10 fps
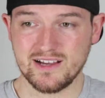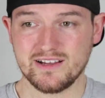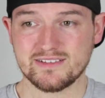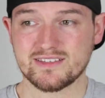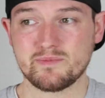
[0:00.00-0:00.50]

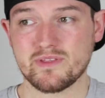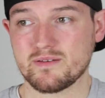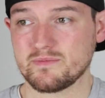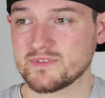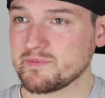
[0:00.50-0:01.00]
Some of
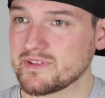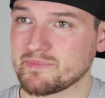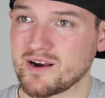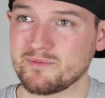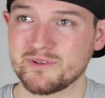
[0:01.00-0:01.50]
the
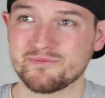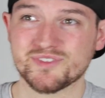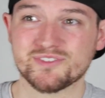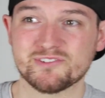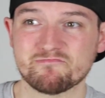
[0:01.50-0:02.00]

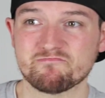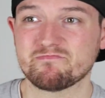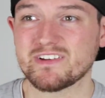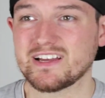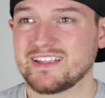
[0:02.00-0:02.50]
problems,
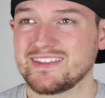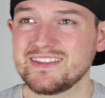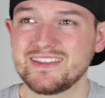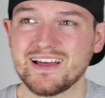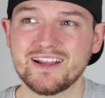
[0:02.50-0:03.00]

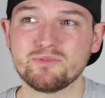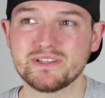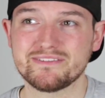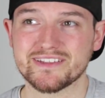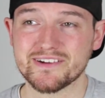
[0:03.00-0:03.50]
I don't
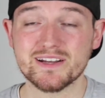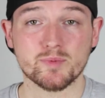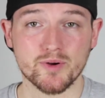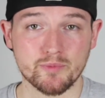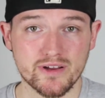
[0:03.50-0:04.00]
believe that they're
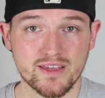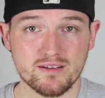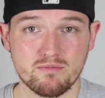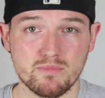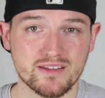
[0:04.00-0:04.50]

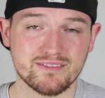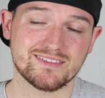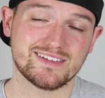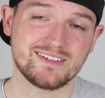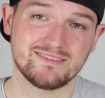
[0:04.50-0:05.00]
inappropriate, but
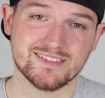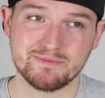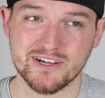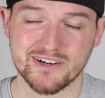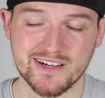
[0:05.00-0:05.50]

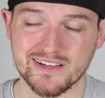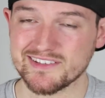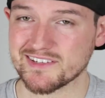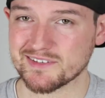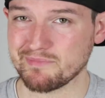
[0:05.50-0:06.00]
some younger
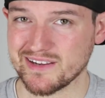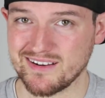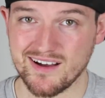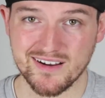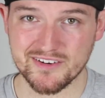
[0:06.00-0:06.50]
kids just might
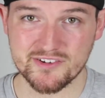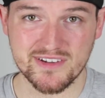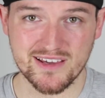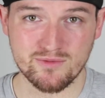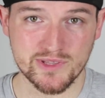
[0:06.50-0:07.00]
not
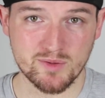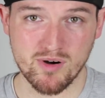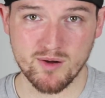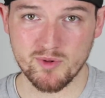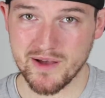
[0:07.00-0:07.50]
understand what the
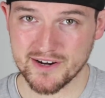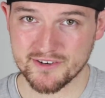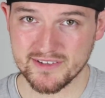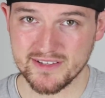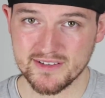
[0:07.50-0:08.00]
problem
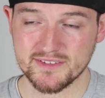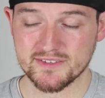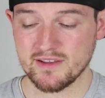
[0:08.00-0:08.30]
actually is.